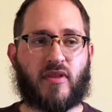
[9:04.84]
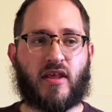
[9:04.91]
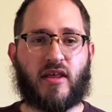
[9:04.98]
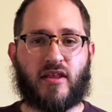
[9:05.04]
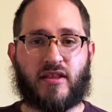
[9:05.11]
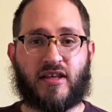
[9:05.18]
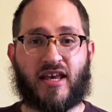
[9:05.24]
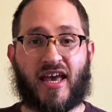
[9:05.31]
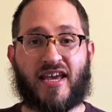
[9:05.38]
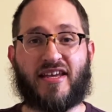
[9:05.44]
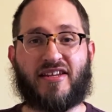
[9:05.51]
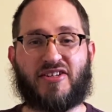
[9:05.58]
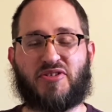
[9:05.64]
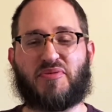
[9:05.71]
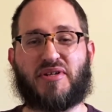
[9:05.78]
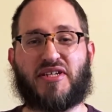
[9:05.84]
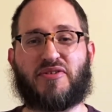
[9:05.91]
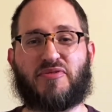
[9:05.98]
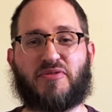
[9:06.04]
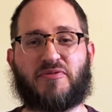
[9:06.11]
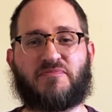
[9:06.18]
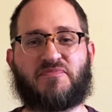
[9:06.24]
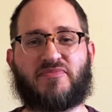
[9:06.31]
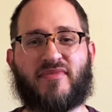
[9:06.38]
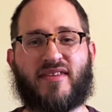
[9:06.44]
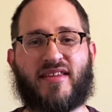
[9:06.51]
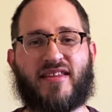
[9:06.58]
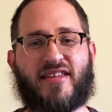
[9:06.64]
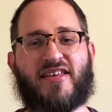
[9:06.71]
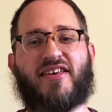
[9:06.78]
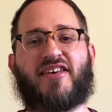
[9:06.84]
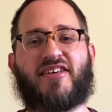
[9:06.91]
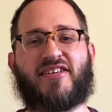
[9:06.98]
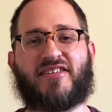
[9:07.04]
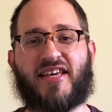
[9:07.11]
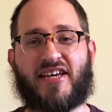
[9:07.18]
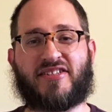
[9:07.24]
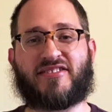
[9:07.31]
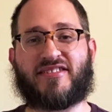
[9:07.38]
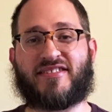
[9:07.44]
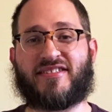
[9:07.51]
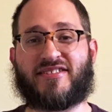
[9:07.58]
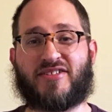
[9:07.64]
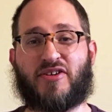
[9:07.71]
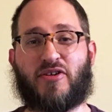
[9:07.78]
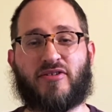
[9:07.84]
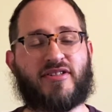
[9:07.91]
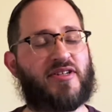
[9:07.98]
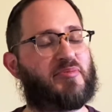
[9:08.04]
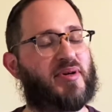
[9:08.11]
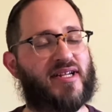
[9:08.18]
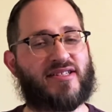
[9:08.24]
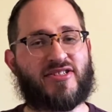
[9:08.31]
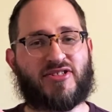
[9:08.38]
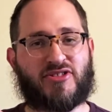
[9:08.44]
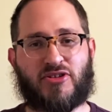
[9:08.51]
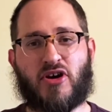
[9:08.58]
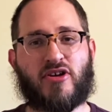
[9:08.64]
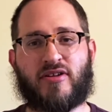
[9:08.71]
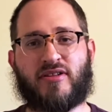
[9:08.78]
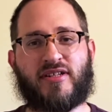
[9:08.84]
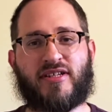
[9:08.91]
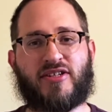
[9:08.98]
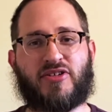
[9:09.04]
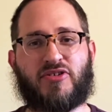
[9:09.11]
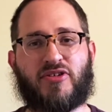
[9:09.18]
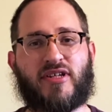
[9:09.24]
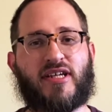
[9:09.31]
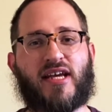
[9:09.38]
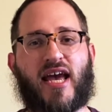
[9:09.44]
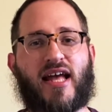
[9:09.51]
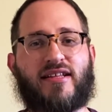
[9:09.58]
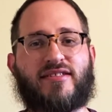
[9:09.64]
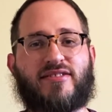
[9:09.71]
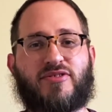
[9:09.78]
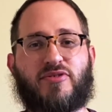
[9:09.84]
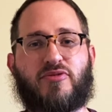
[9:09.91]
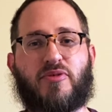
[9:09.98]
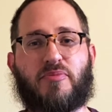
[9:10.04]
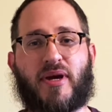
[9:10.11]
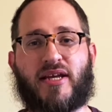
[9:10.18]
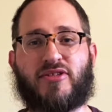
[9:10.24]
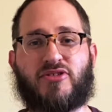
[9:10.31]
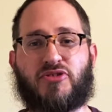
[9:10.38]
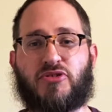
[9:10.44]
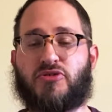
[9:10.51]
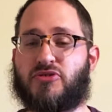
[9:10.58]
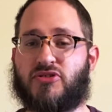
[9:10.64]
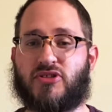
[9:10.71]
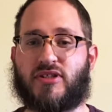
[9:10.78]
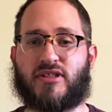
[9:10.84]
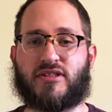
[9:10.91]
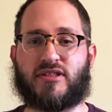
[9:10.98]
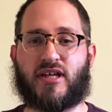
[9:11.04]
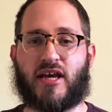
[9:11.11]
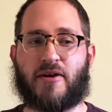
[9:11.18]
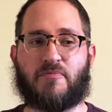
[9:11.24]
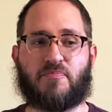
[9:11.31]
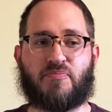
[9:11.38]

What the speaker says: the 80-20 rule. Yes, this is an oldie, but it's certainly a goodie and still remains true to this day.